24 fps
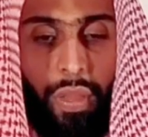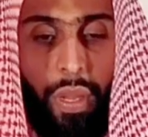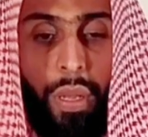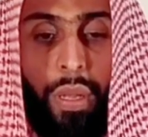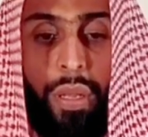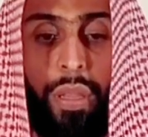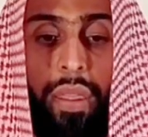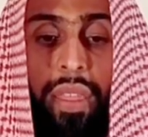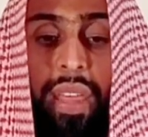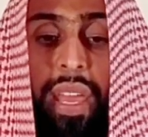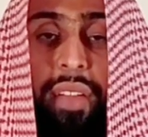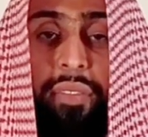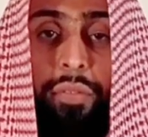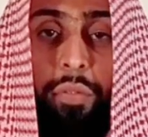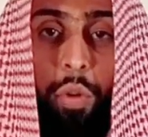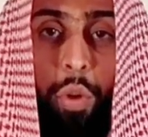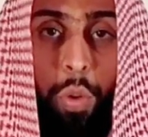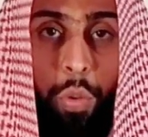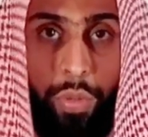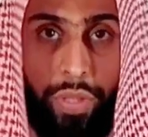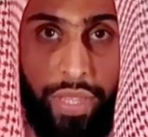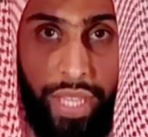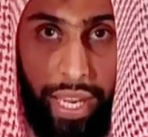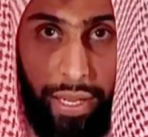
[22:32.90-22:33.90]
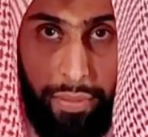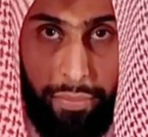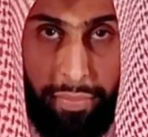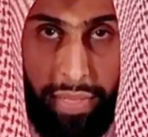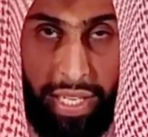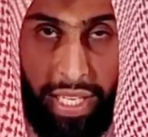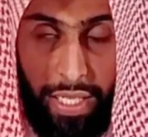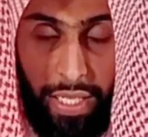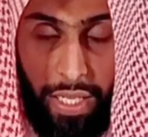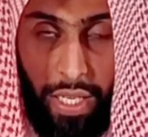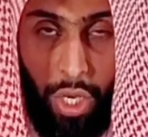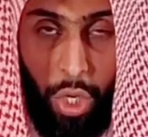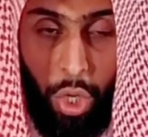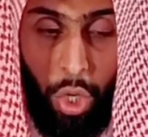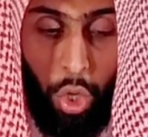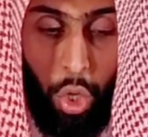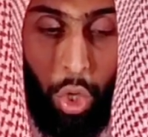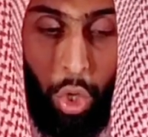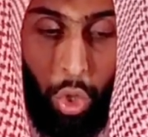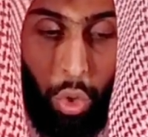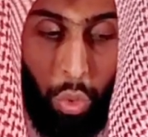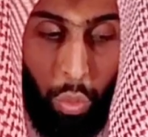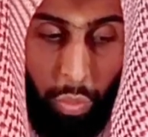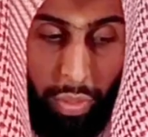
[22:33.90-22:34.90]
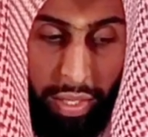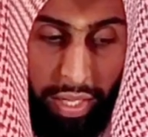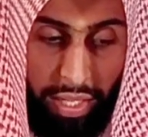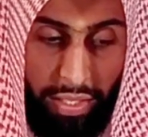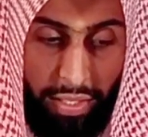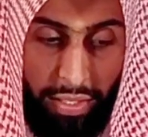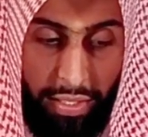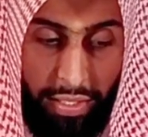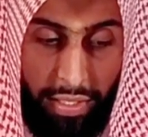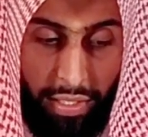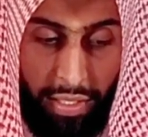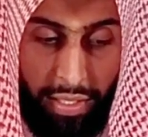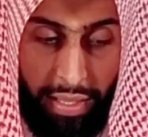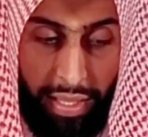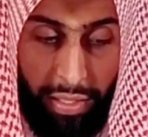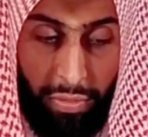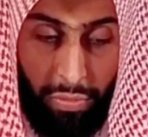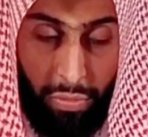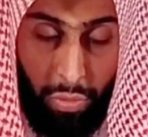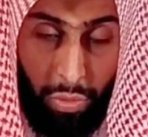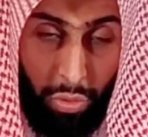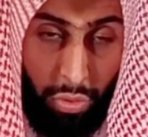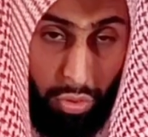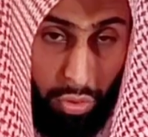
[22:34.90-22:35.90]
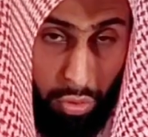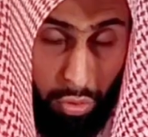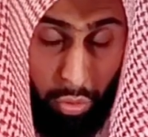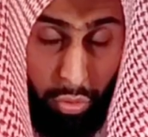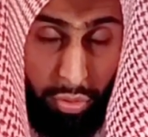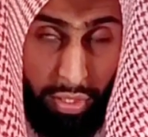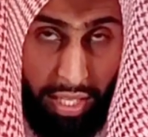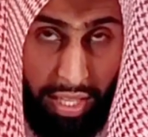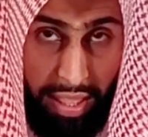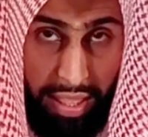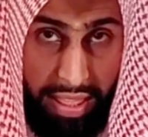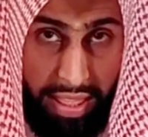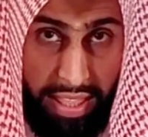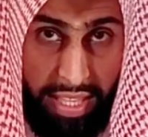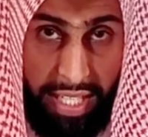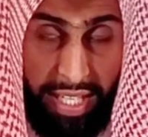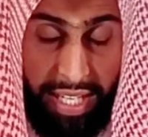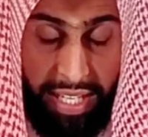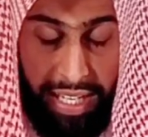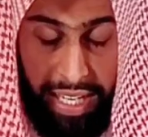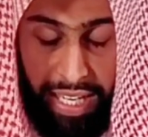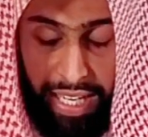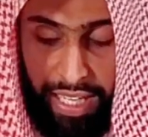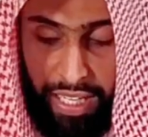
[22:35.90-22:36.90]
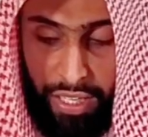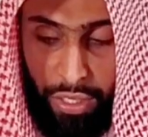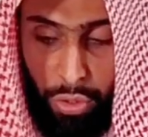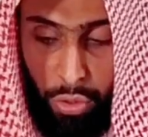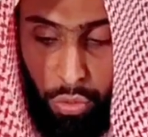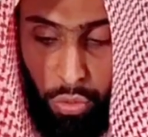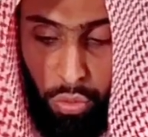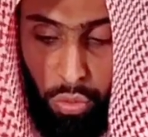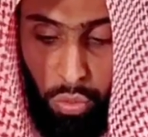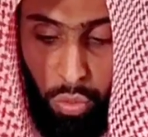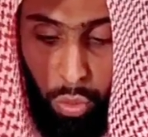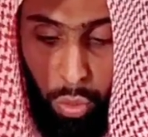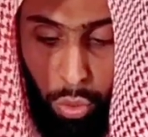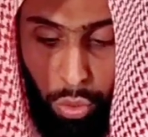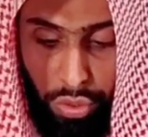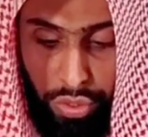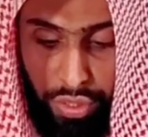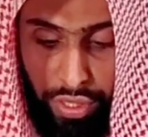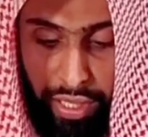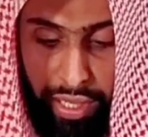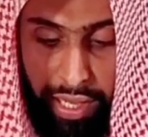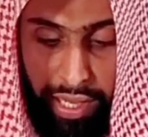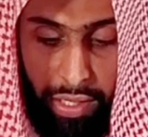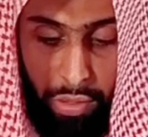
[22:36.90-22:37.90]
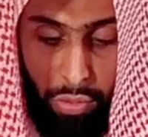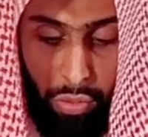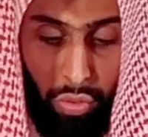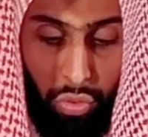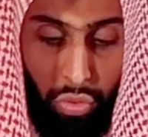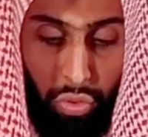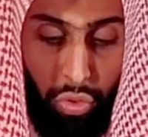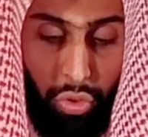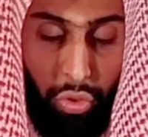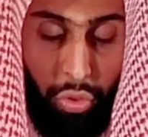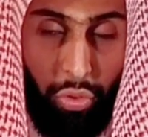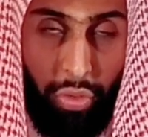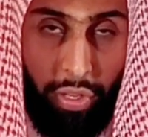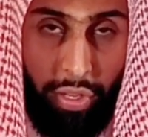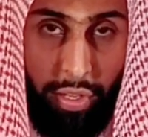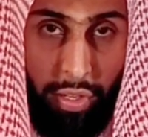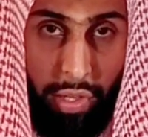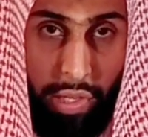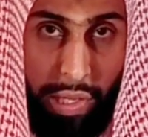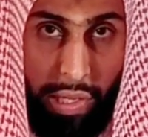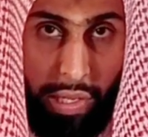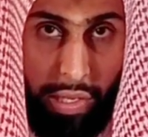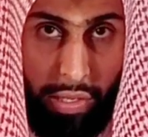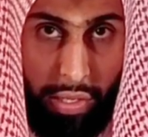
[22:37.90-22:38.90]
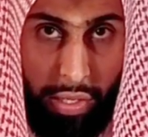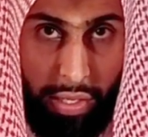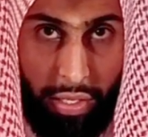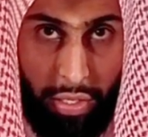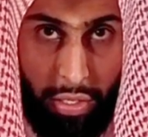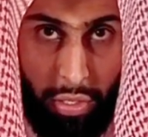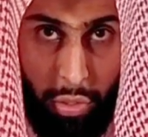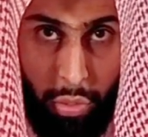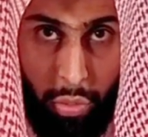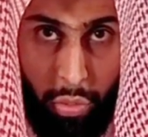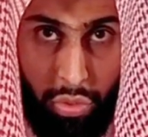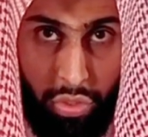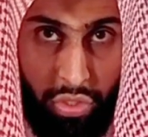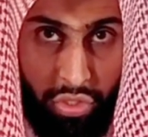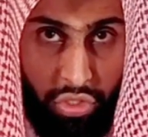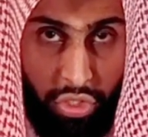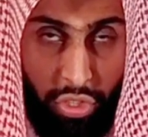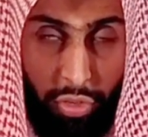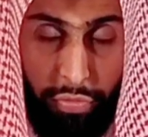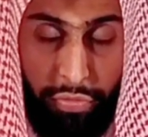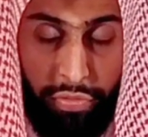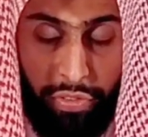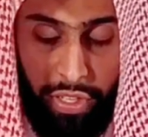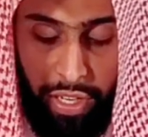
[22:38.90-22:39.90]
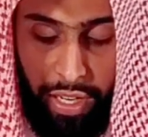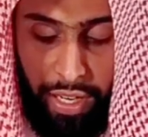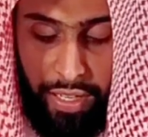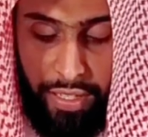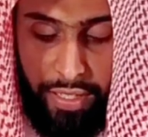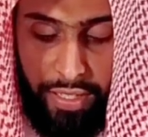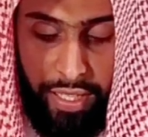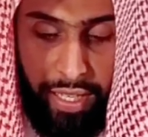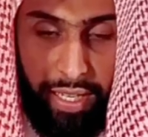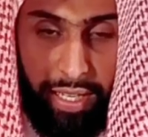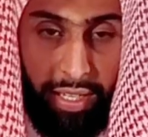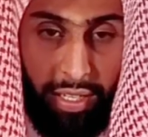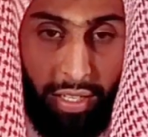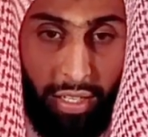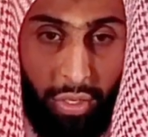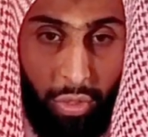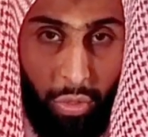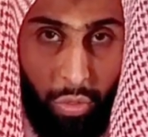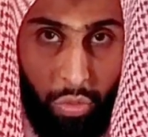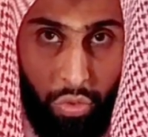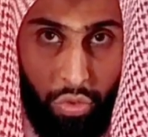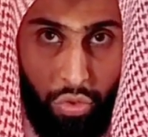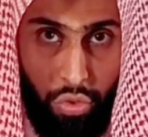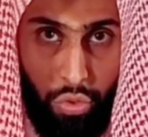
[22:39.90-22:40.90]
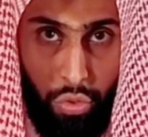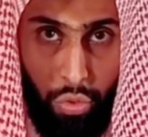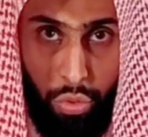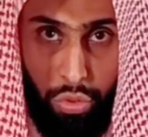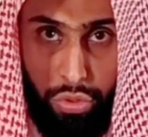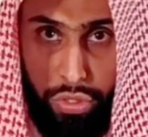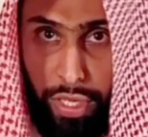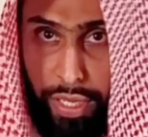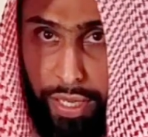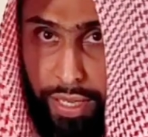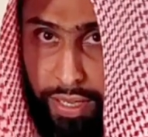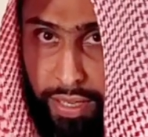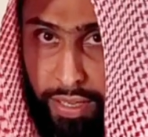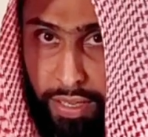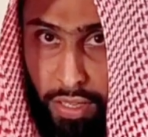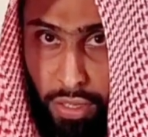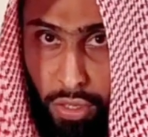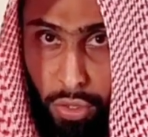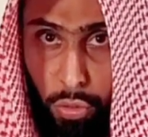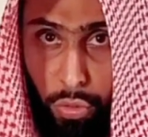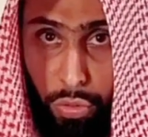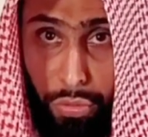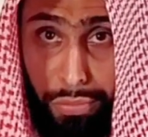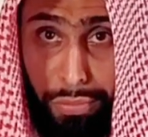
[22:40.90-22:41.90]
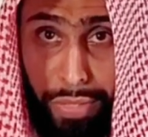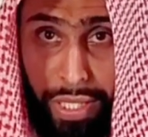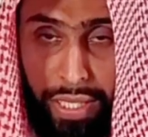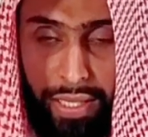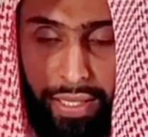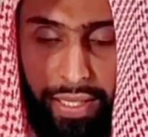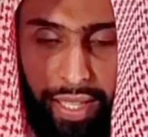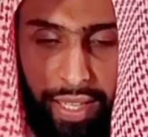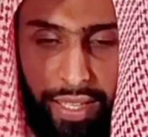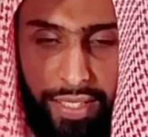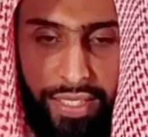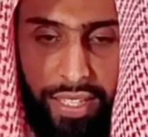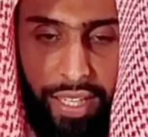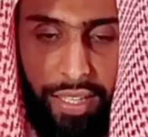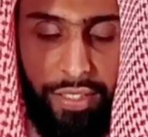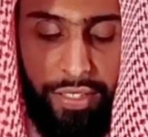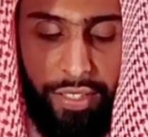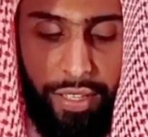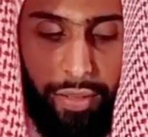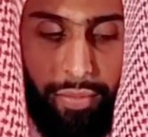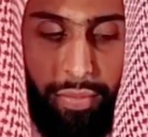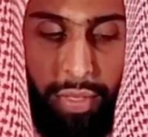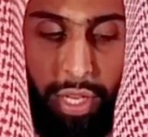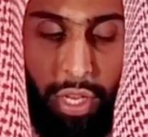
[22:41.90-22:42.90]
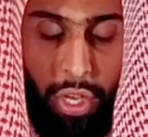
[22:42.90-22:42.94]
And therefore, would that mean could in theory include water, it can include soft drinks, it can include juice, it can include milk, etc.